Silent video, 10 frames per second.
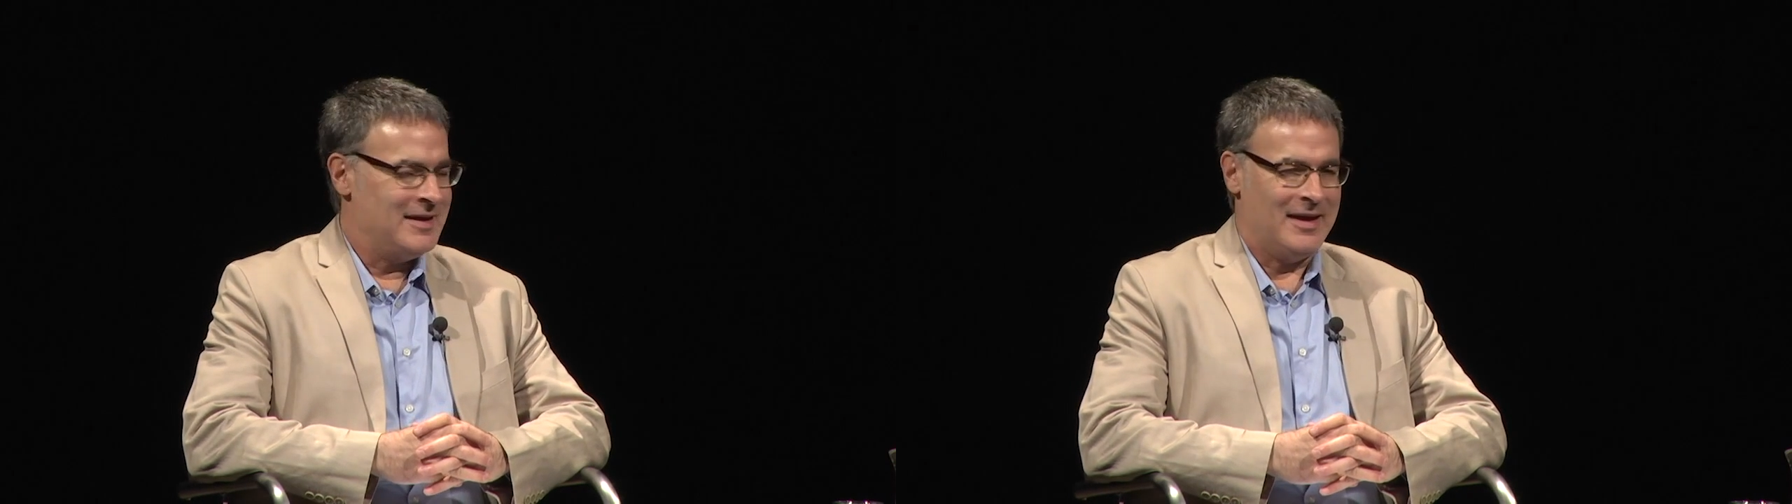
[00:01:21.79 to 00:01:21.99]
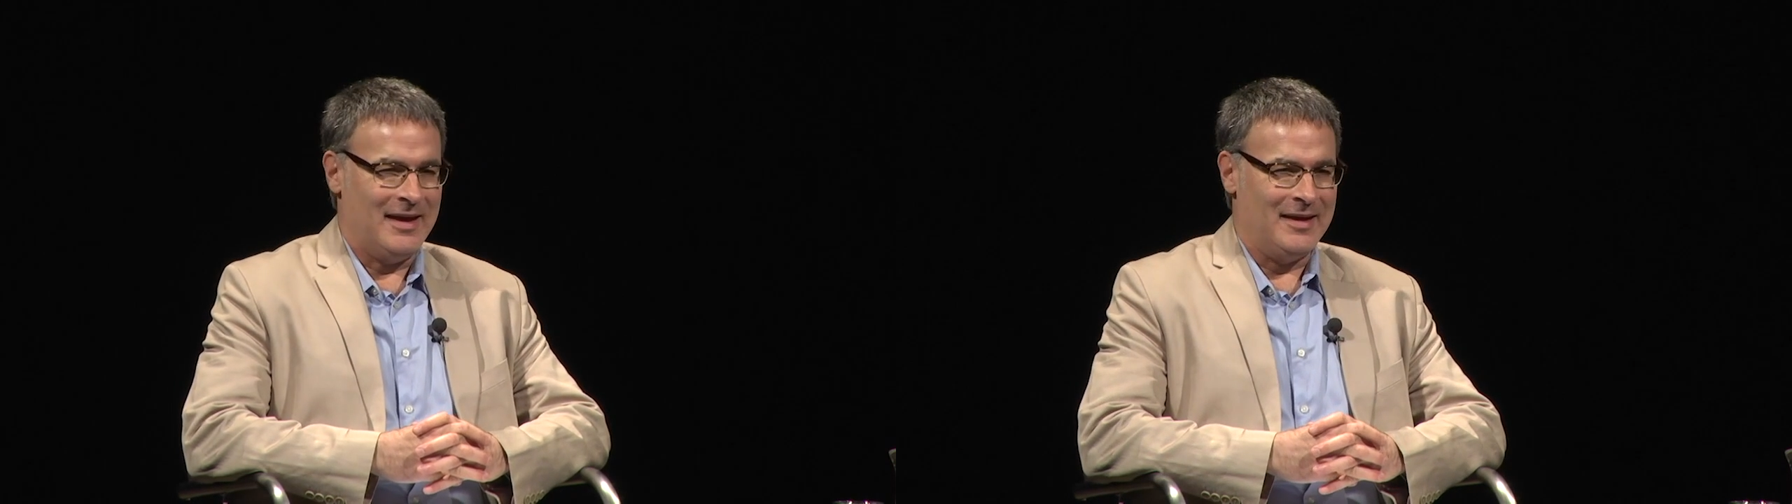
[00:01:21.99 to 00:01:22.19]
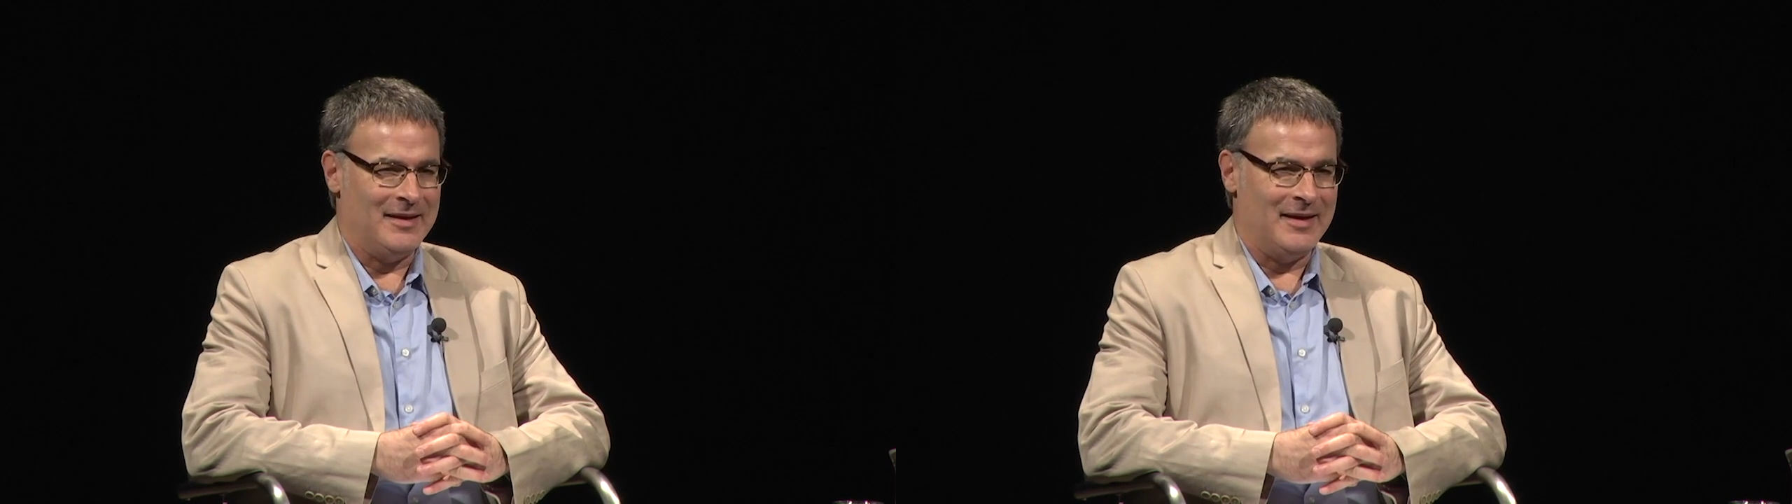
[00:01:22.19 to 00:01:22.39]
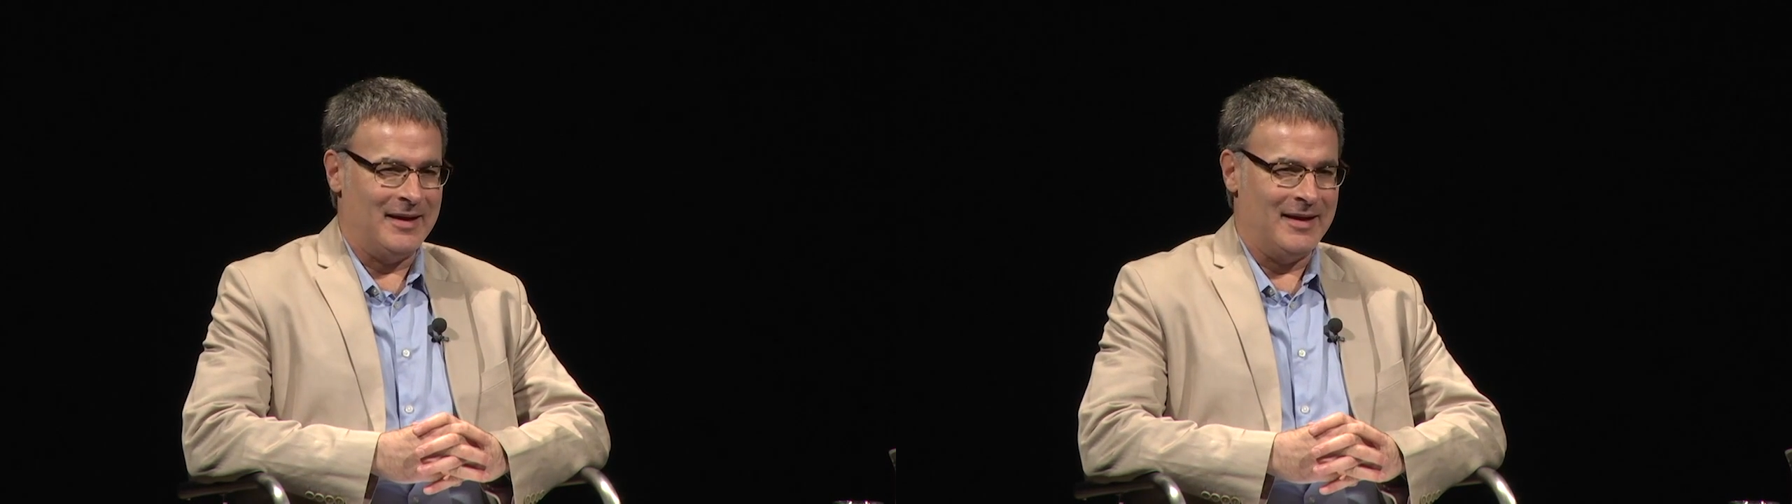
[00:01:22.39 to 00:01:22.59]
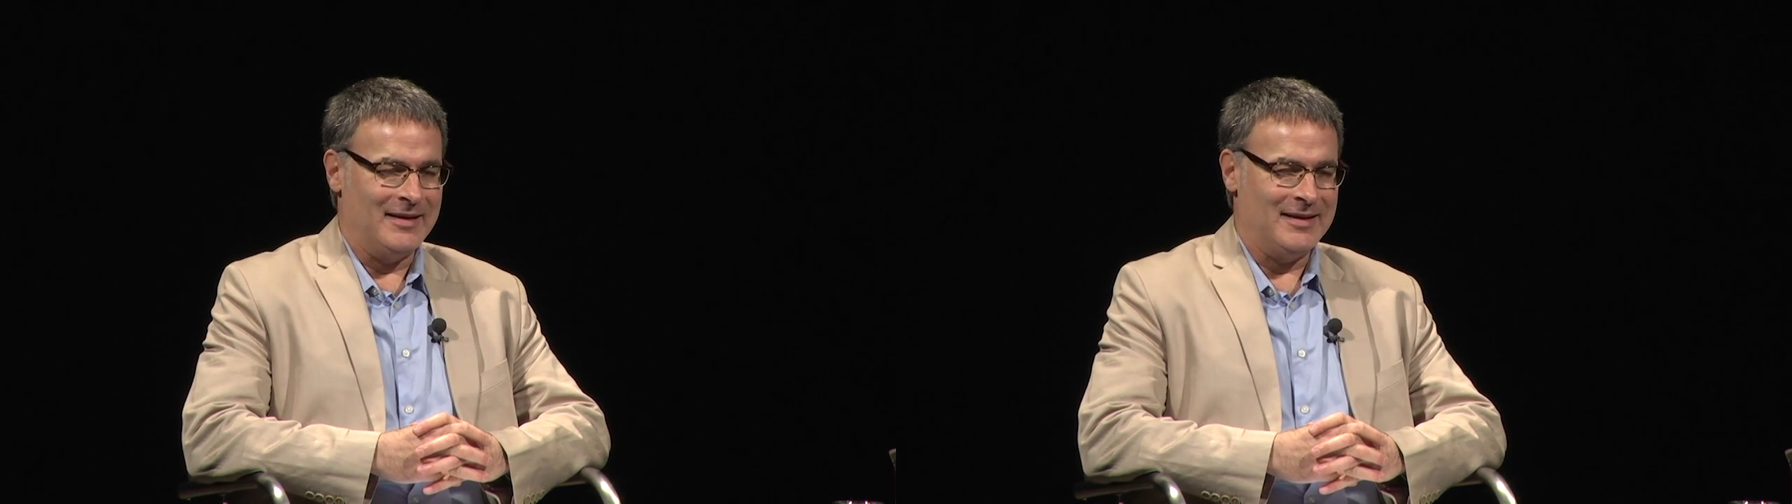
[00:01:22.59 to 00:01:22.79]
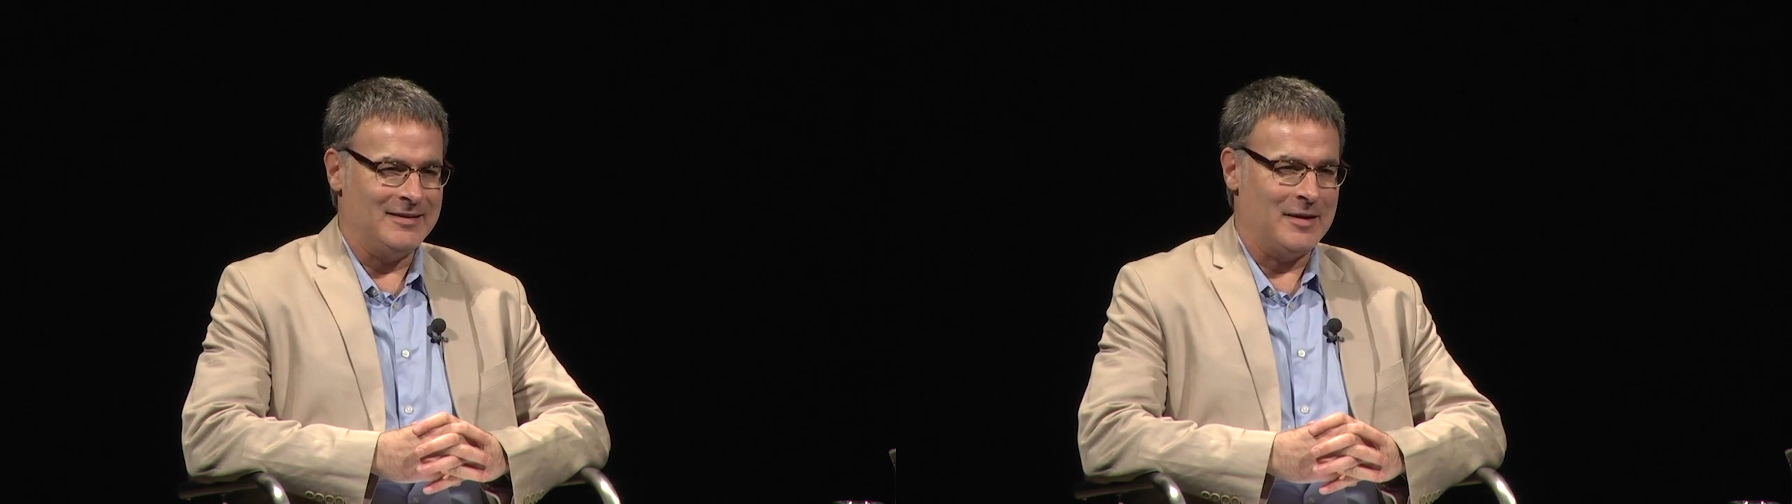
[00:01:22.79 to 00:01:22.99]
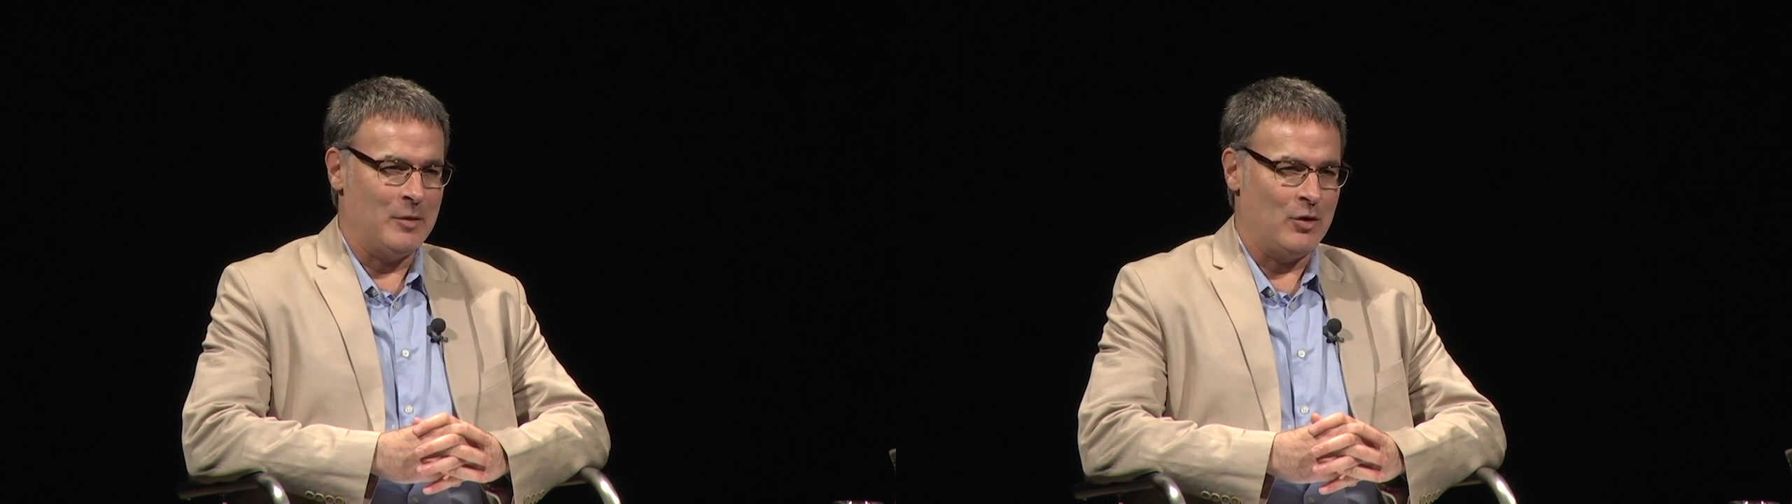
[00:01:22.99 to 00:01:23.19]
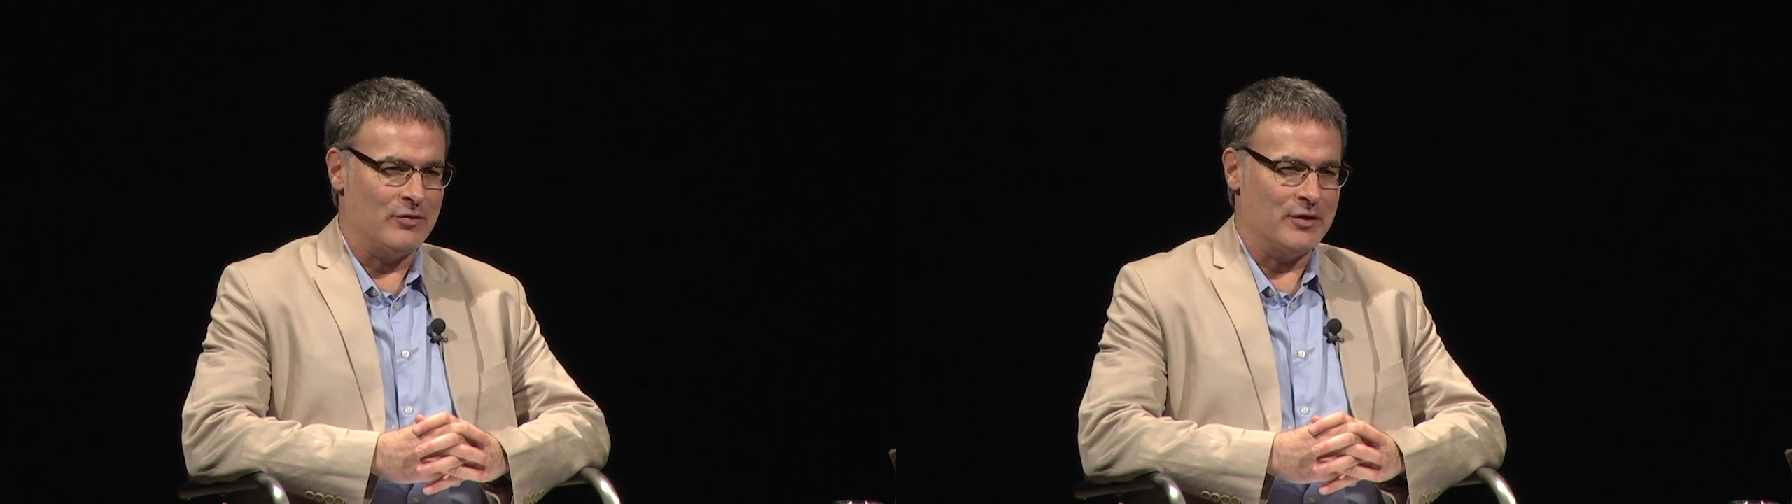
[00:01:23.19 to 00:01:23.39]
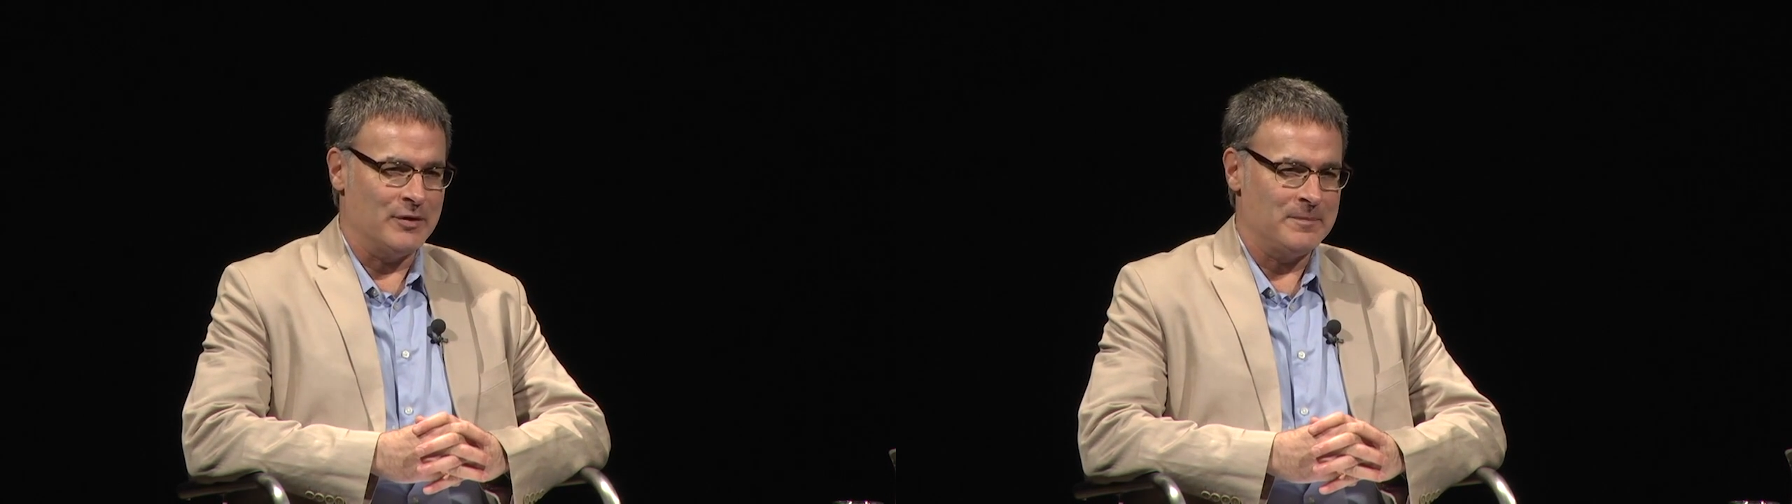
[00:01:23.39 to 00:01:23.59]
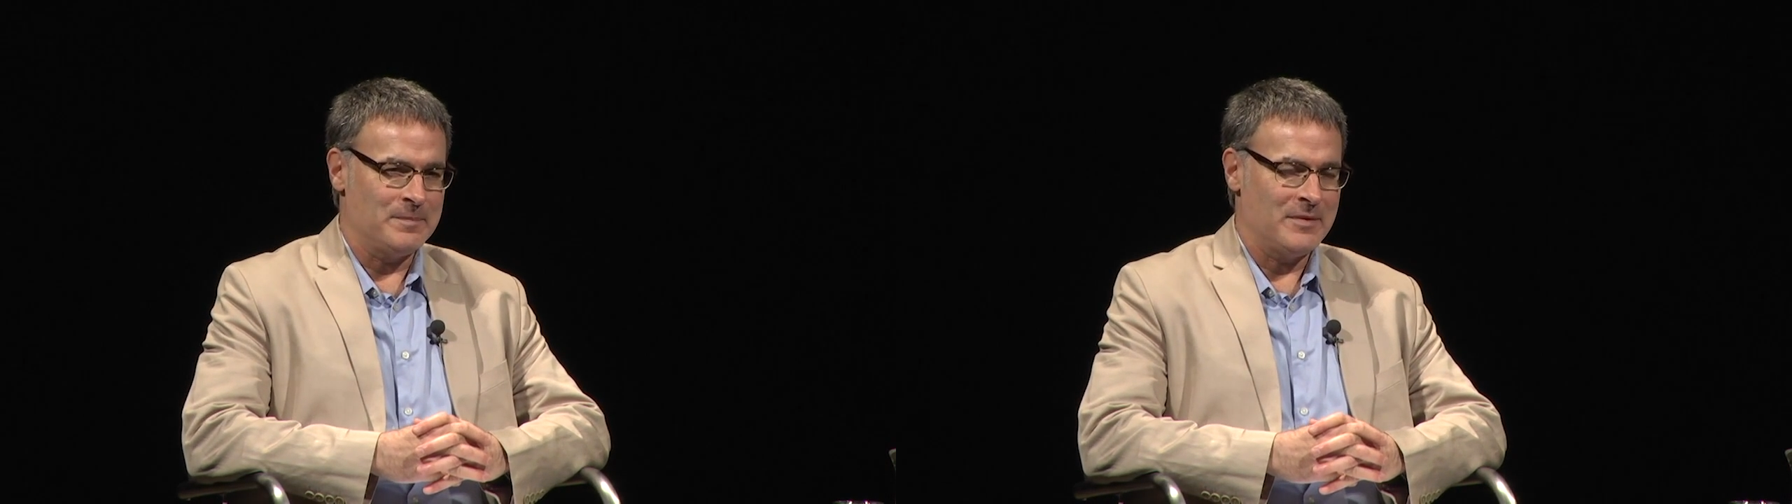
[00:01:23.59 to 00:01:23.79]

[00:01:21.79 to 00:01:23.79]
And he'd come over